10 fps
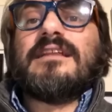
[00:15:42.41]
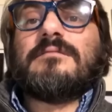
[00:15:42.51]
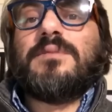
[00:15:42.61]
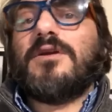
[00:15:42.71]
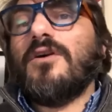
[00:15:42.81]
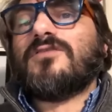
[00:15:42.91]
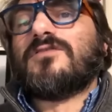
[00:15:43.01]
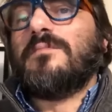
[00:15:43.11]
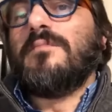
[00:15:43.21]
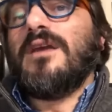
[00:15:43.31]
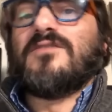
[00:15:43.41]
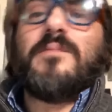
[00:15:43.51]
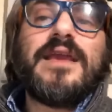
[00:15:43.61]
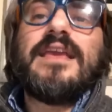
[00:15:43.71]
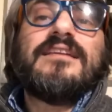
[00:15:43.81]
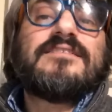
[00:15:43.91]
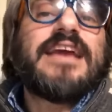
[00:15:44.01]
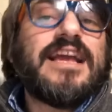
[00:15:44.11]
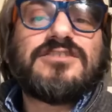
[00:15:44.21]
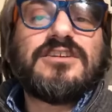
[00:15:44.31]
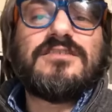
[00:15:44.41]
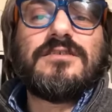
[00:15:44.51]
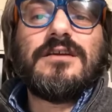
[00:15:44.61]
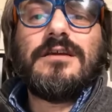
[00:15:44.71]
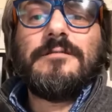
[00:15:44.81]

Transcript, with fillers: that because it's making sketches,